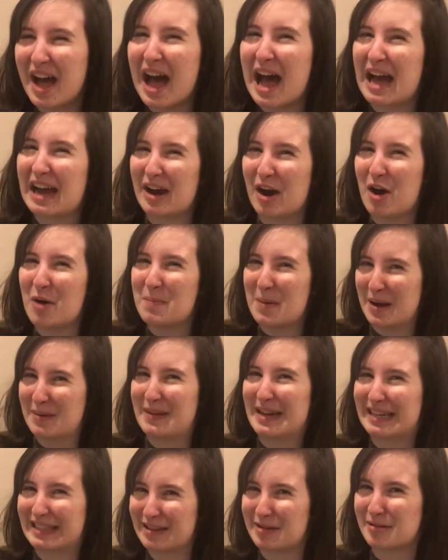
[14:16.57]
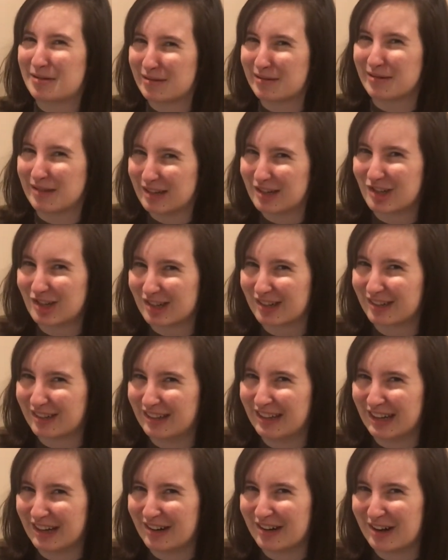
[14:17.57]
I hope I make this distinction
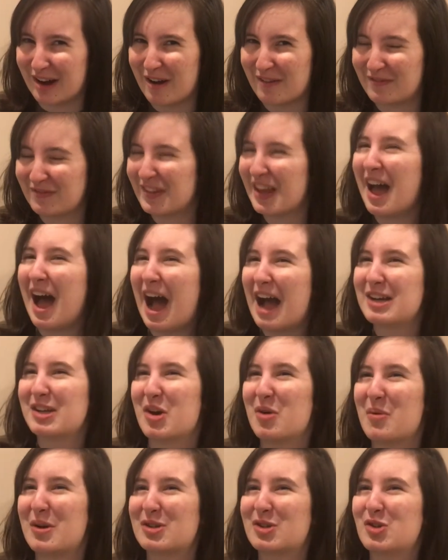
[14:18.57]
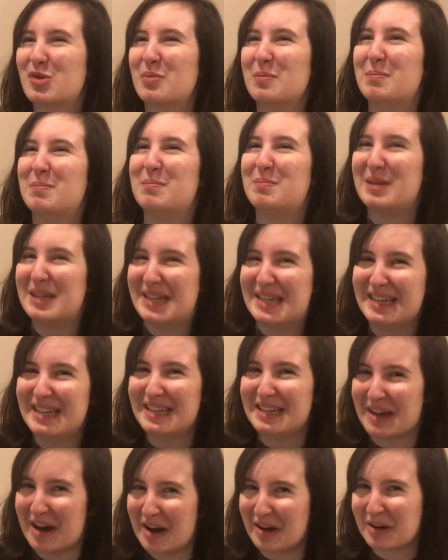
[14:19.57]
clear enough. I don't want to be
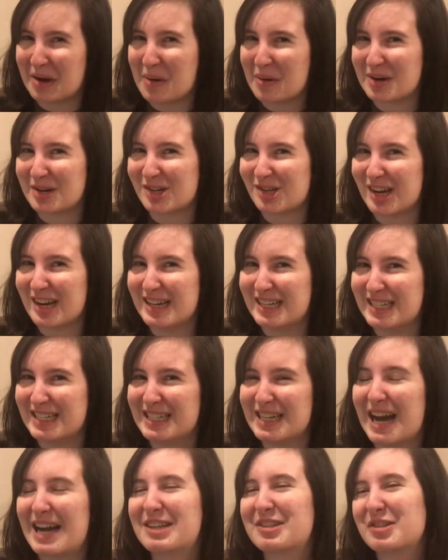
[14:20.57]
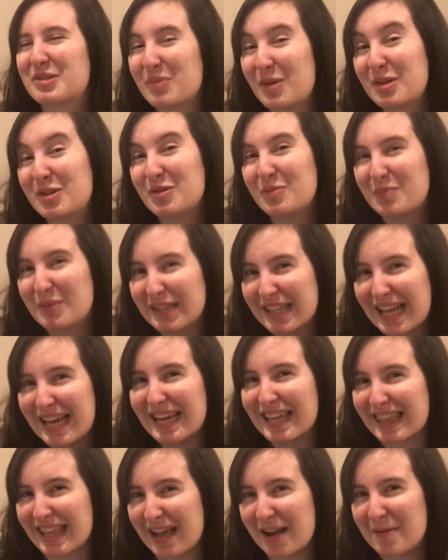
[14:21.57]
Iago or JD, I just want to
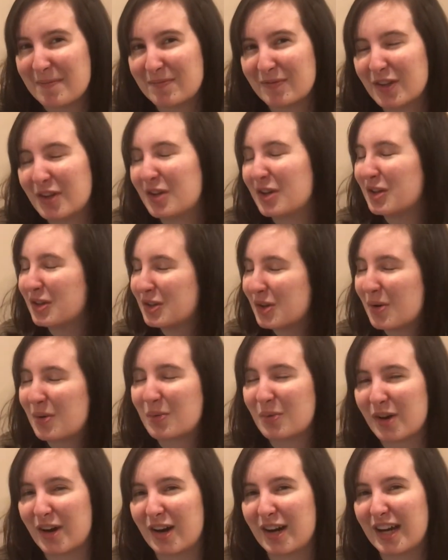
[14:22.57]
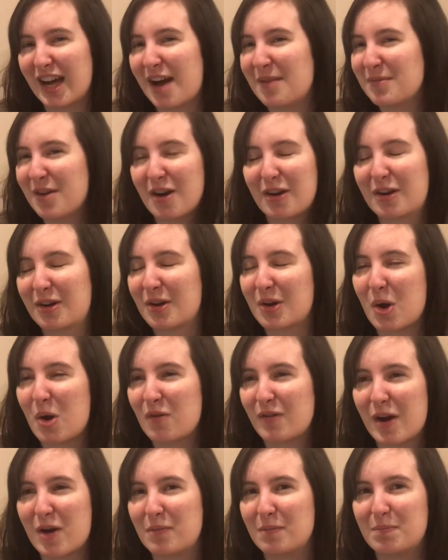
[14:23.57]
play them. Don't worry, I'm not gonna go
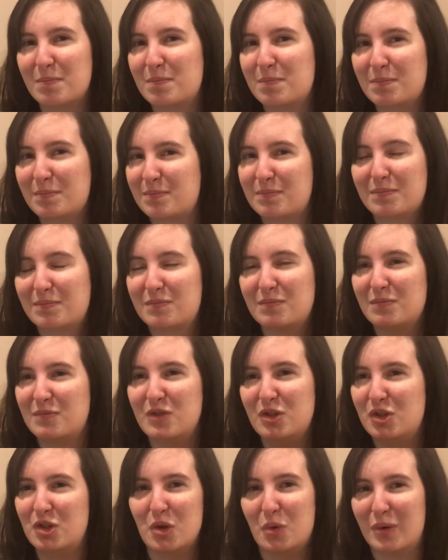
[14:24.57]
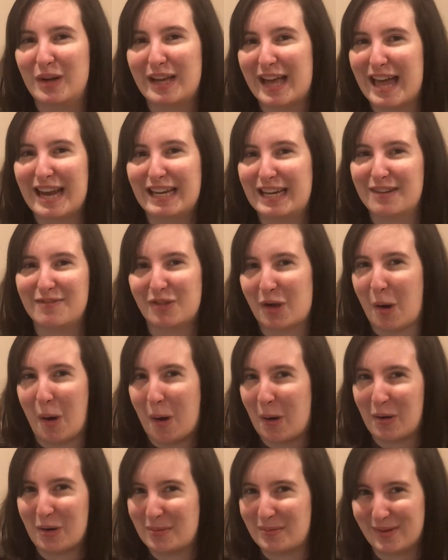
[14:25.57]
around doing any of the
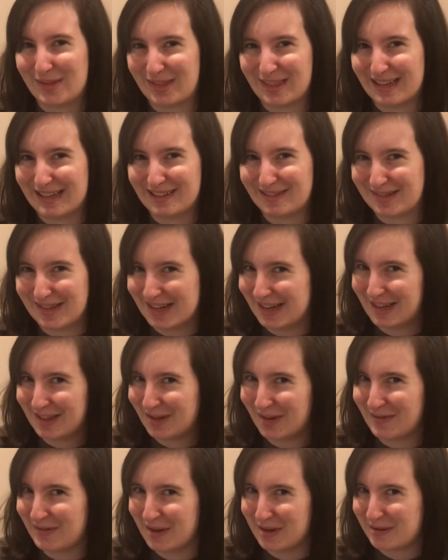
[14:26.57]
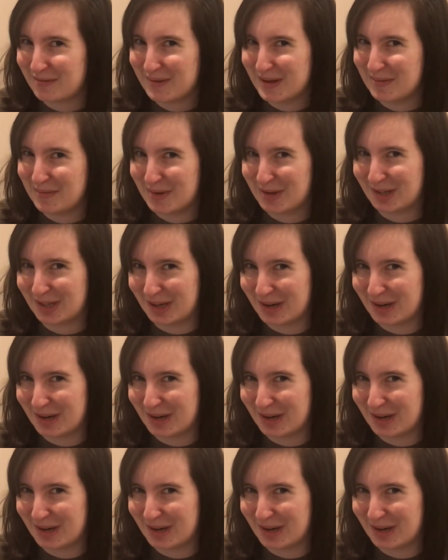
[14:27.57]
horrible things that either of those people do.